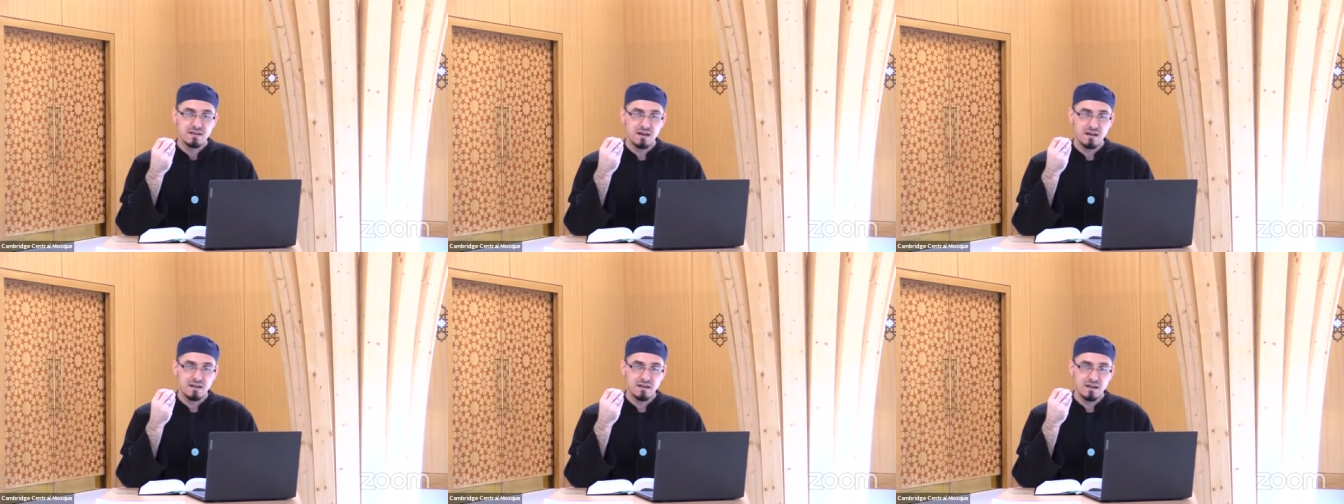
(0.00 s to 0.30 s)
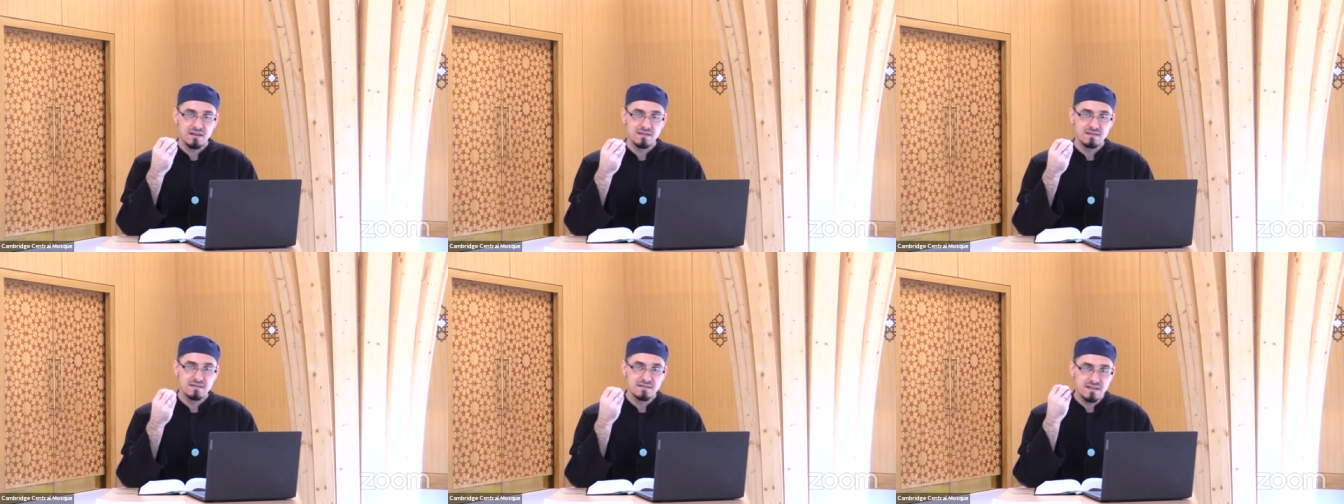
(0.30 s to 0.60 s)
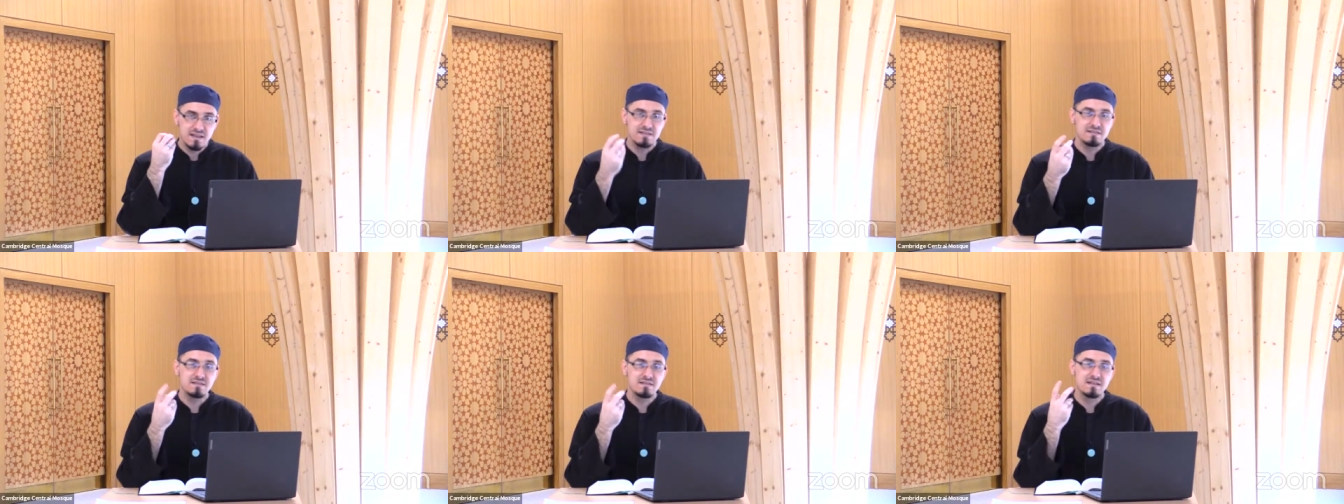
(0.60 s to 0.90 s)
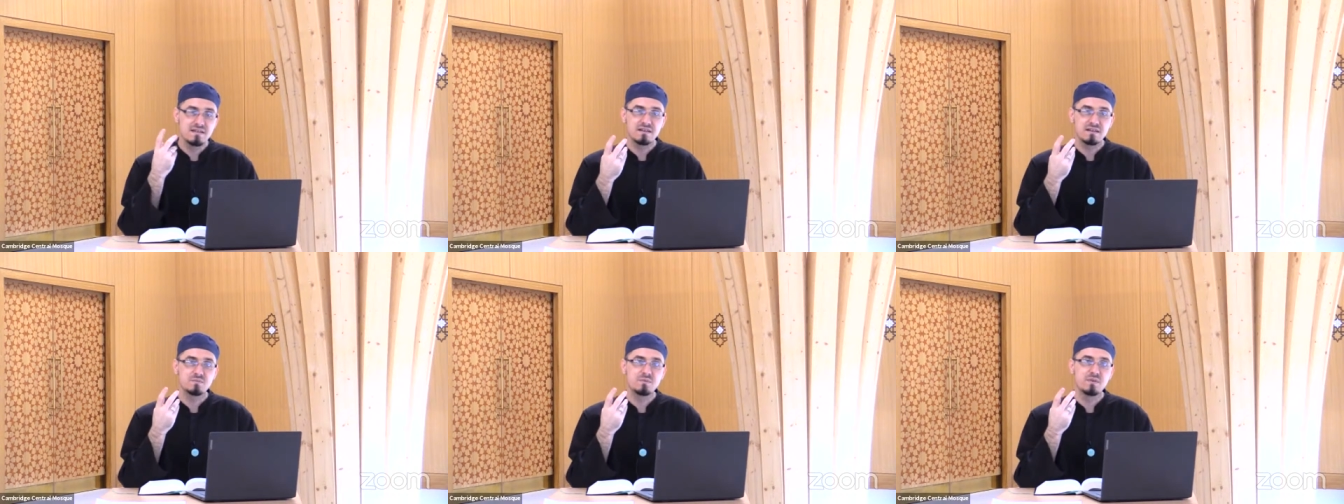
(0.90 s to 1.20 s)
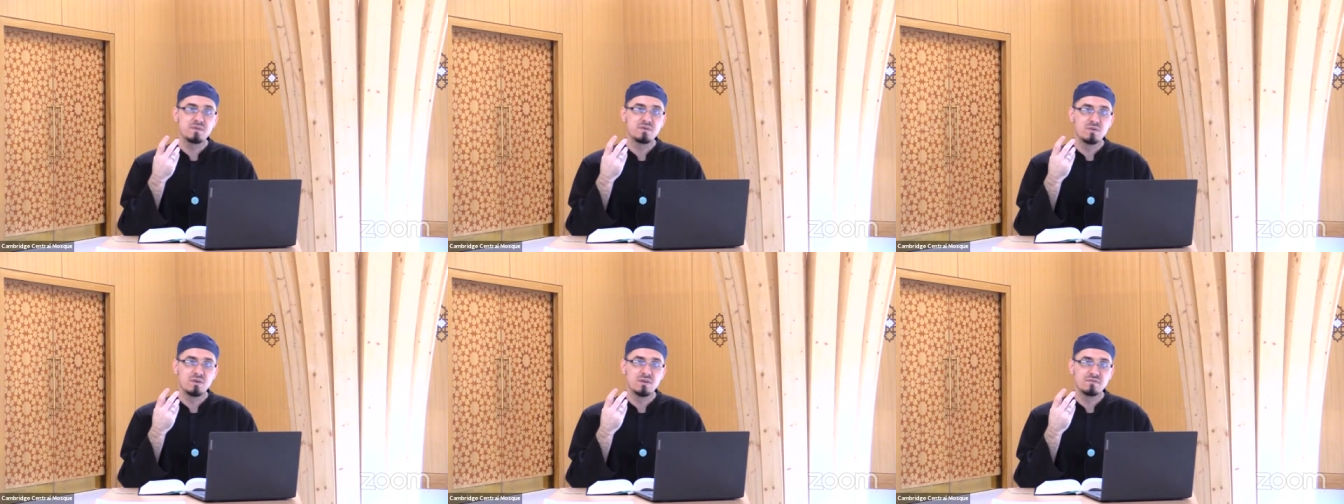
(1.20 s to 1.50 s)
Allah is testing us
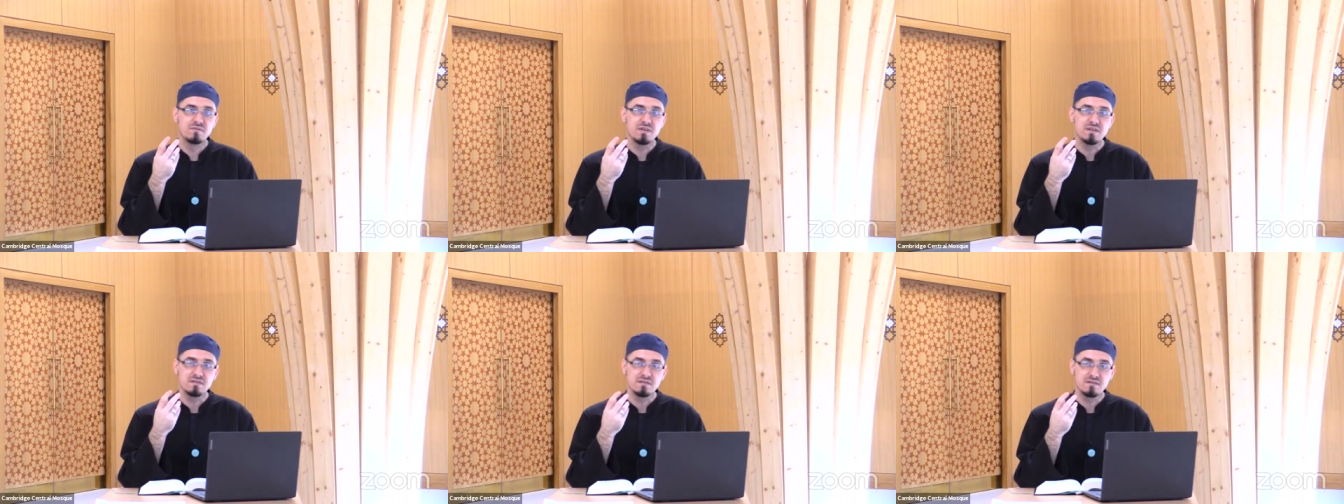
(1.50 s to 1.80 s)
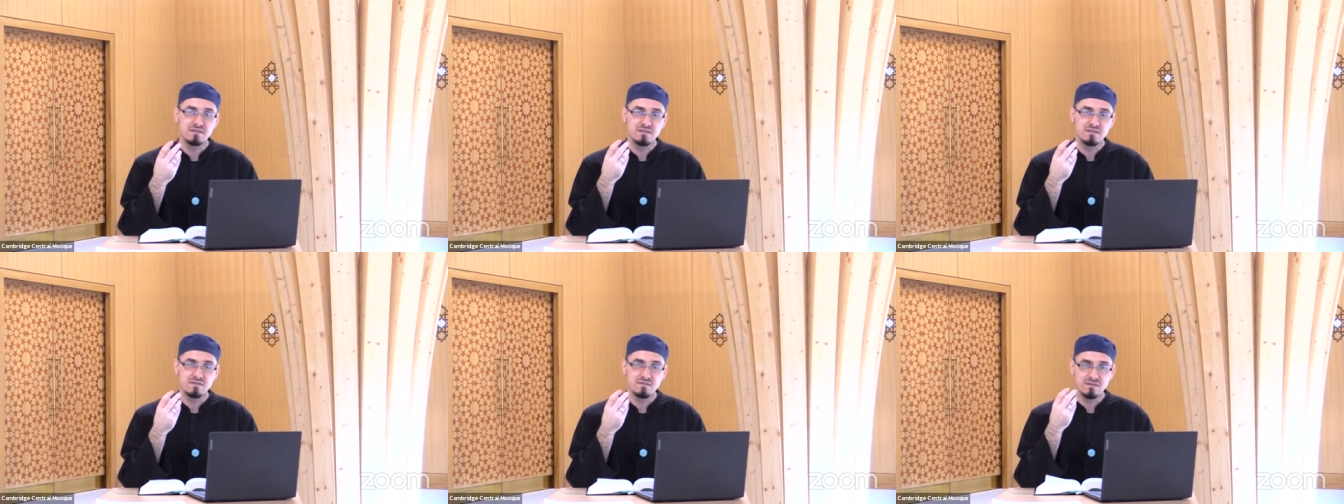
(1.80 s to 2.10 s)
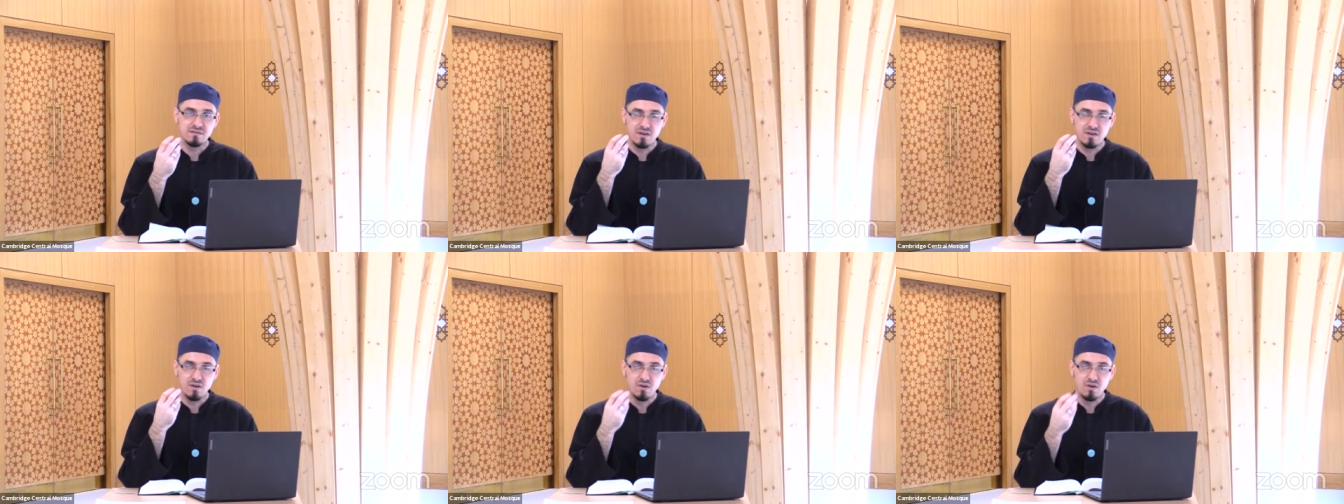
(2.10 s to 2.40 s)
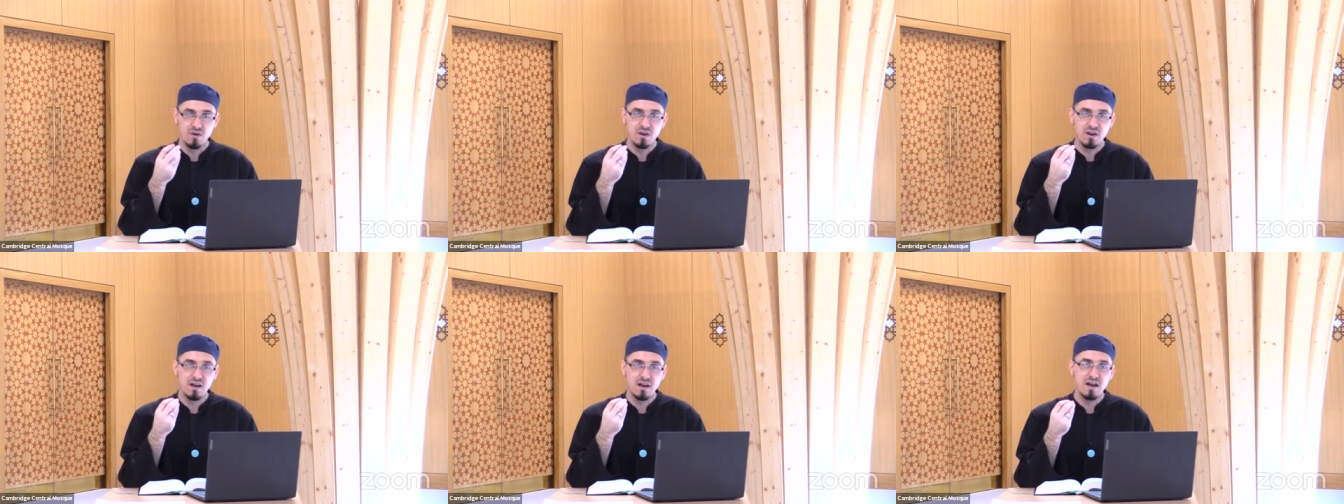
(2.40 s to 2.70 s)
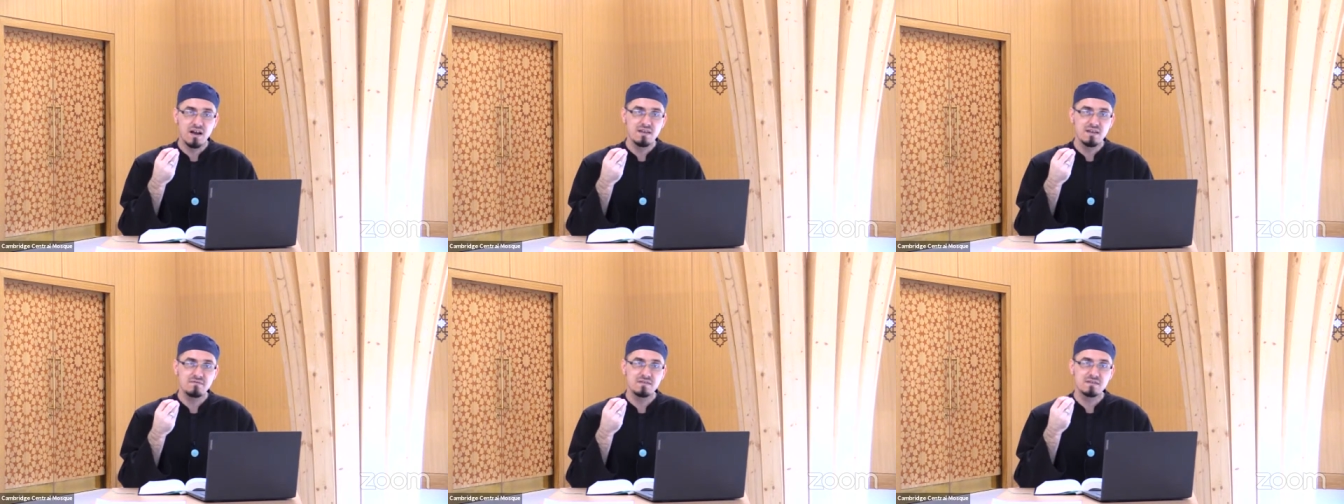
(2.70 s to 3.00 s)
with all of this. You know, the whole
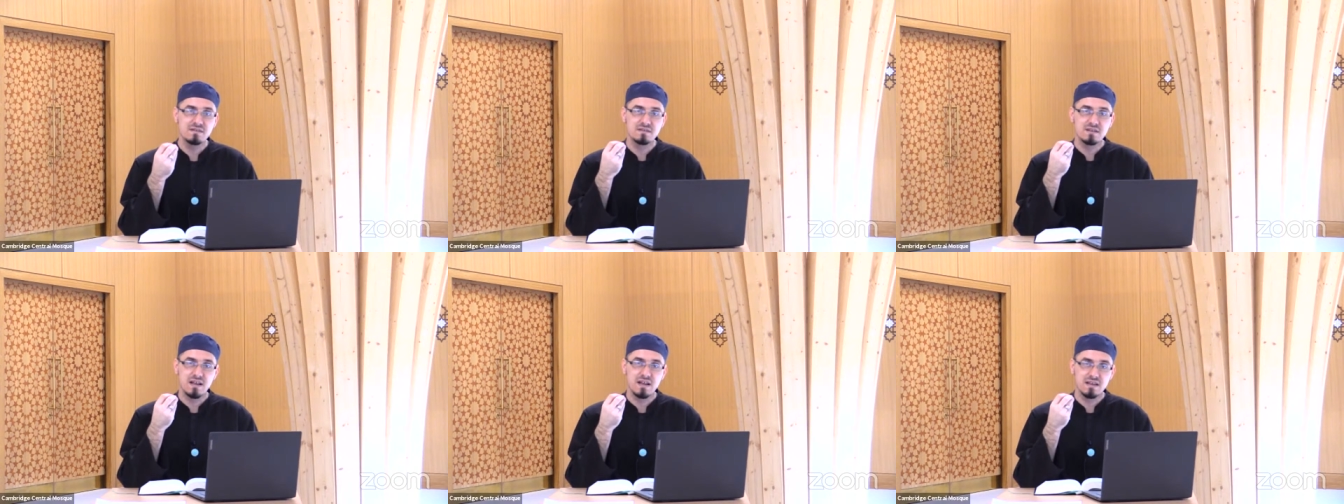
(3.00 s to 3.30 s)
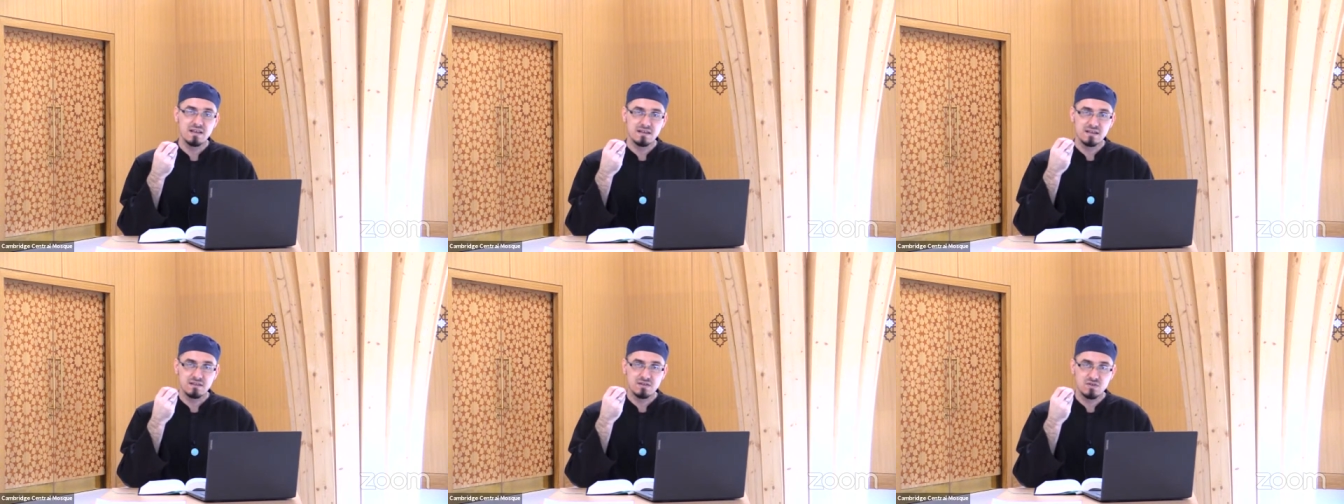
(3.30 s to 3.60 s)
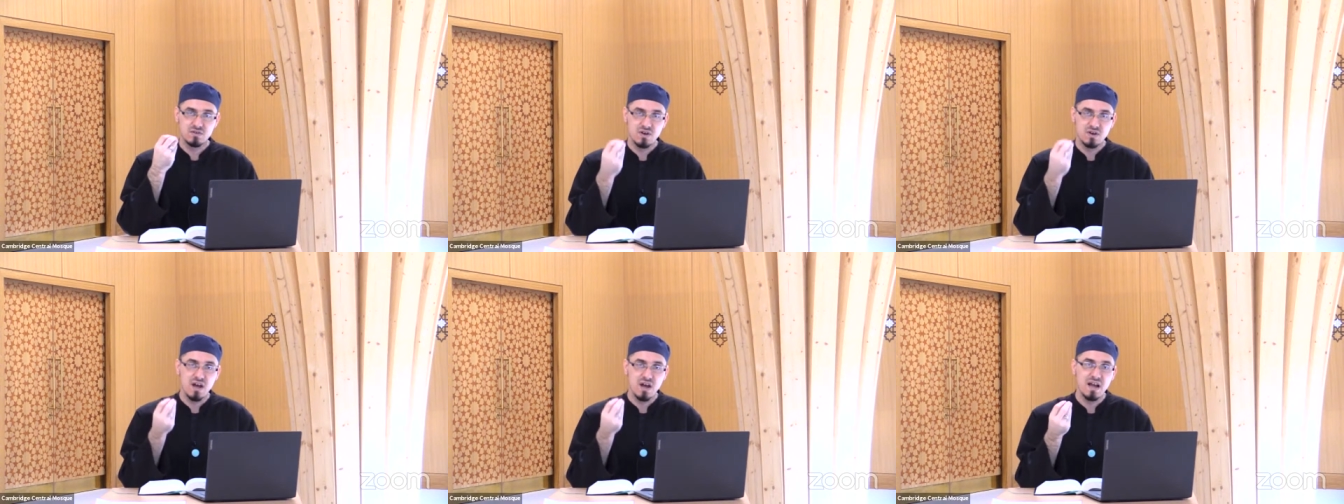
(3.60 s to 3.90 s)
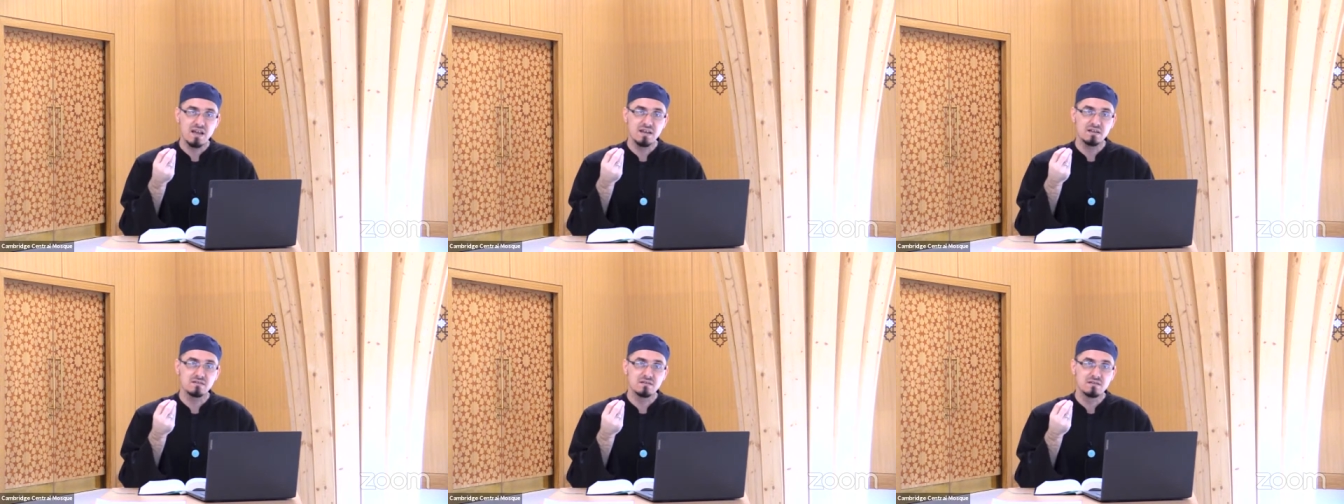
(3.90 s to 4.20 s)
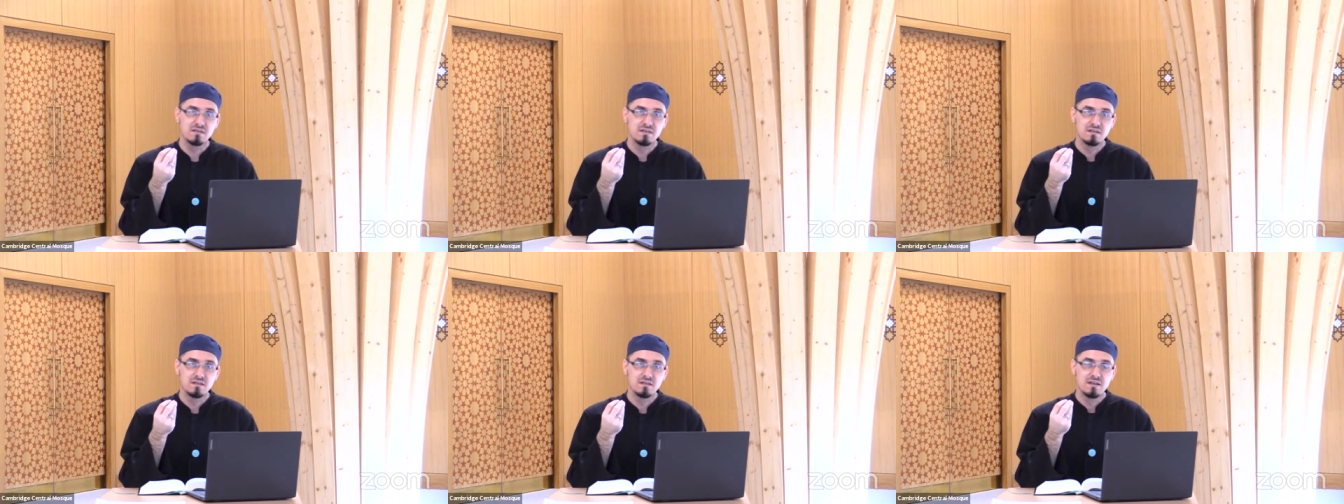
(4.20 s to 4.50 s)
life is like a trial.